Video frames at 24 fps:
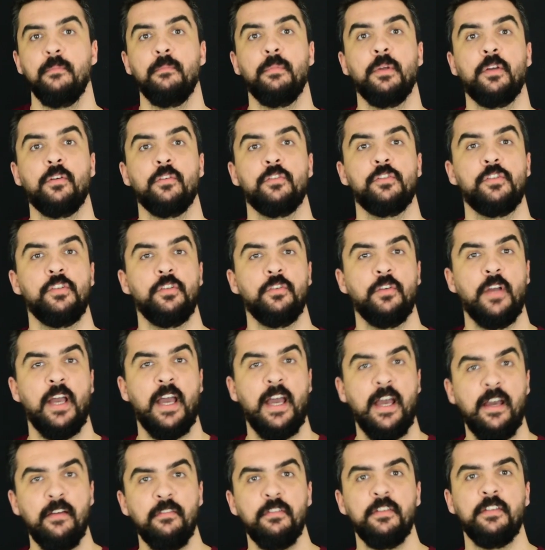Because you
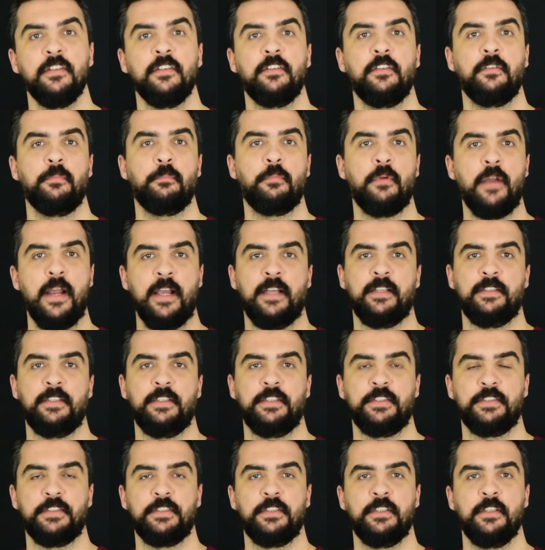haven't
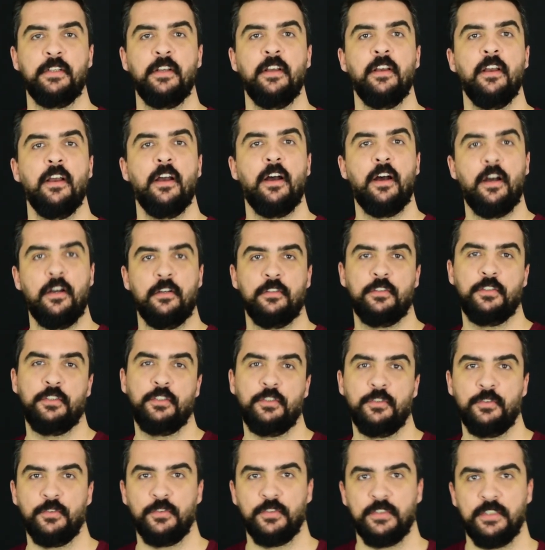practiced how to
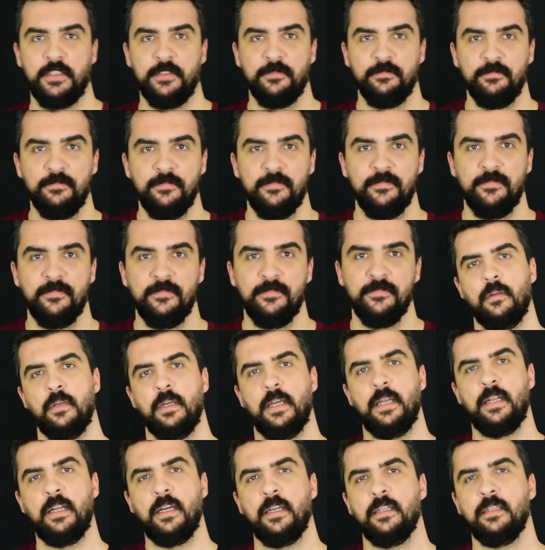use them.
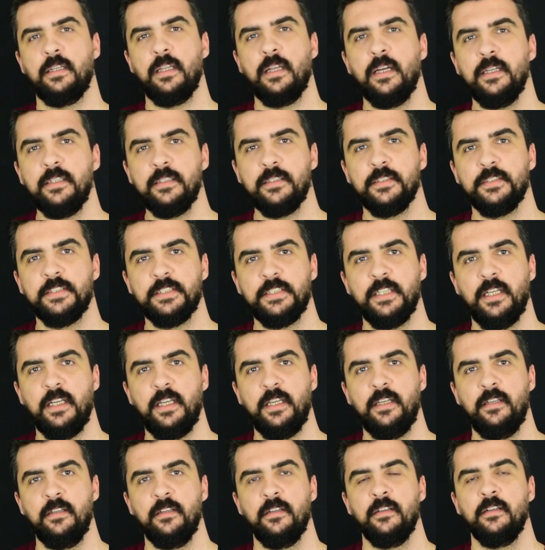And I'd like to
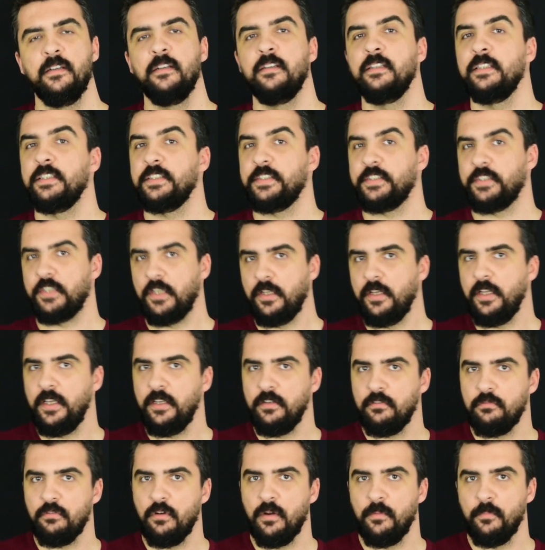say,
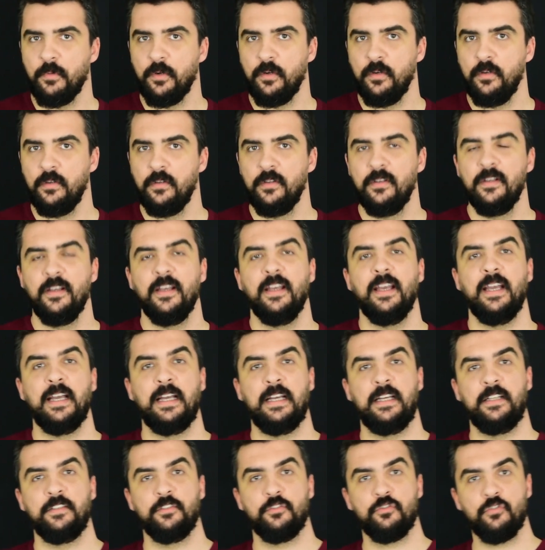studying grammar
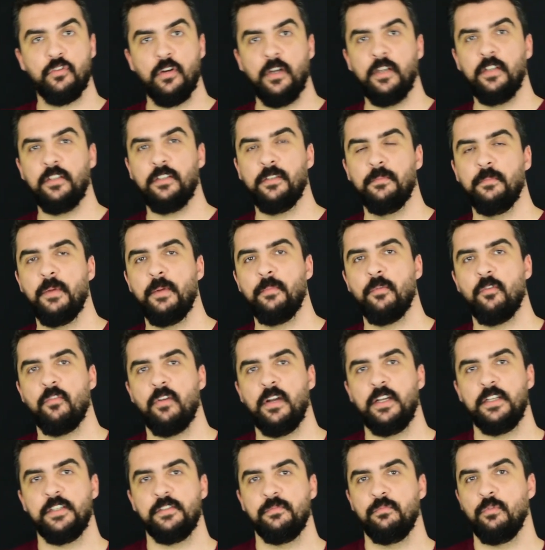and trying to
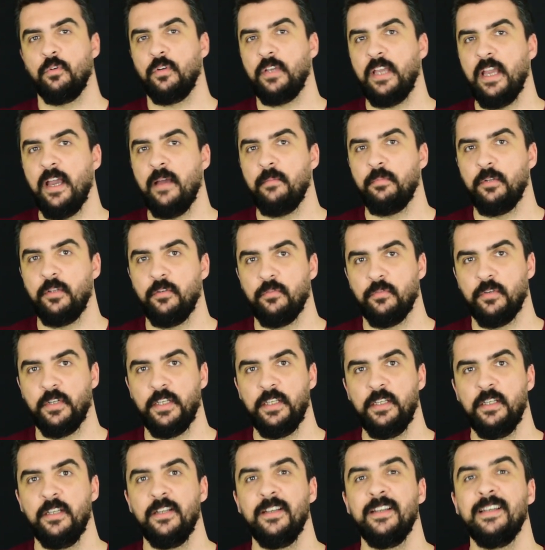memorize
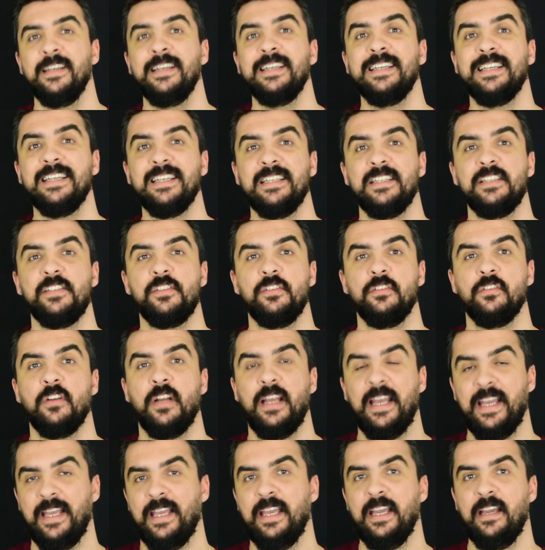vocabulary is
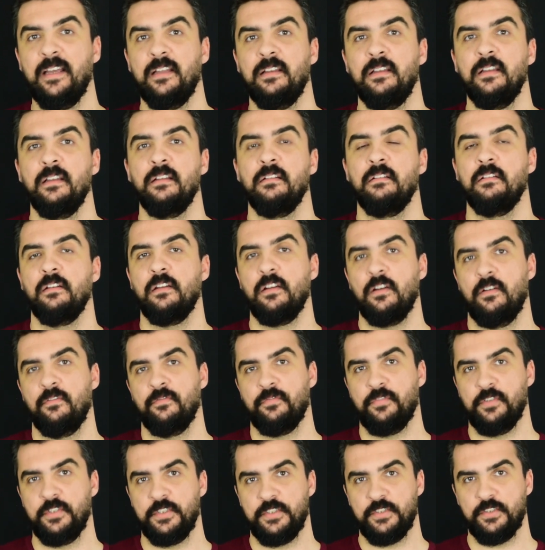your, again,
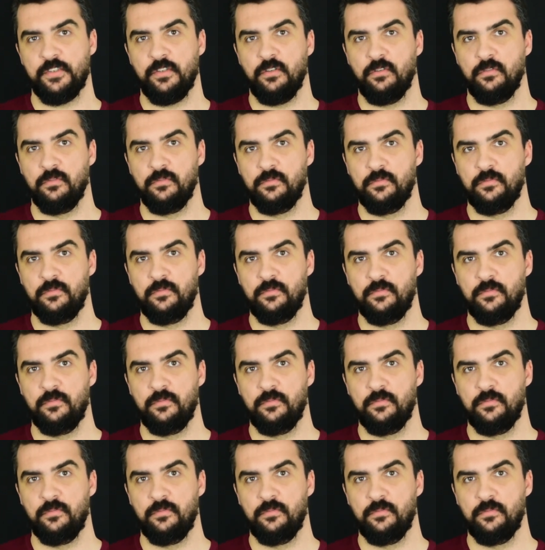comfort zone.